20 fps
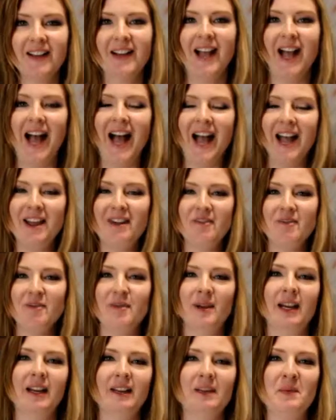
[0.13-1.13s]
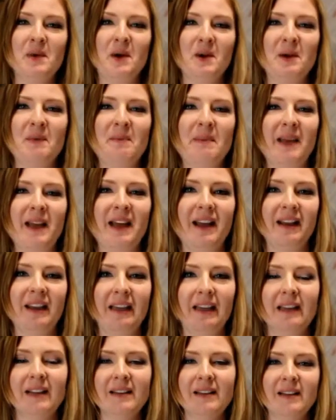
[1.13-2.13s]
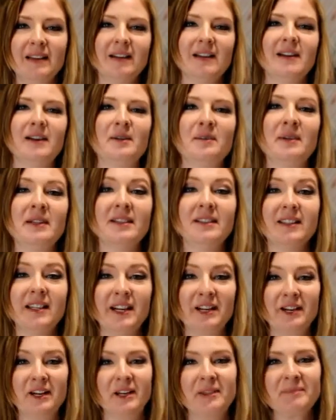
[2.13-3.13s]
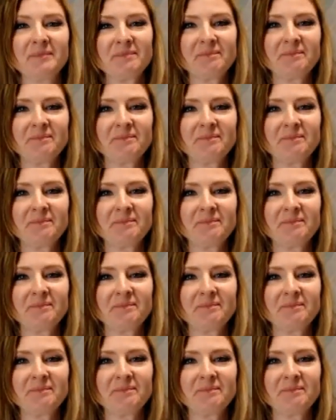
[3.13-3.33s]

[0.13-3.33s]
Hi everybody, welcome back. It's Sarah.